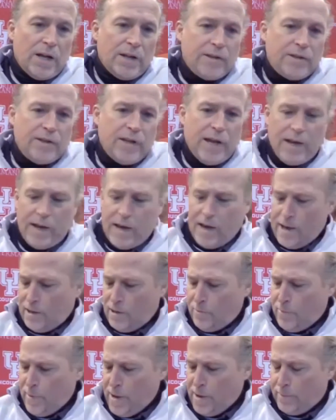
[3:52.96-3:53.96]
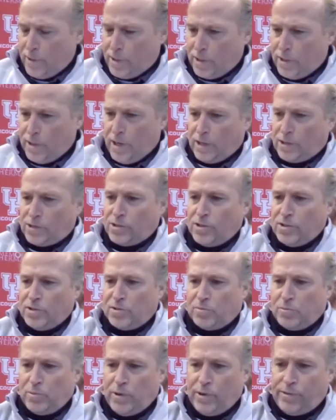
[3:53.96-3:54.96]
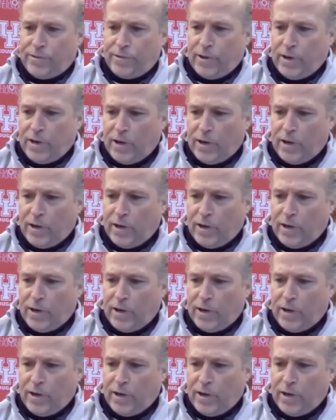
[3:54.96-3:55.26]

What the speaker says: Yeah, Alabama connections with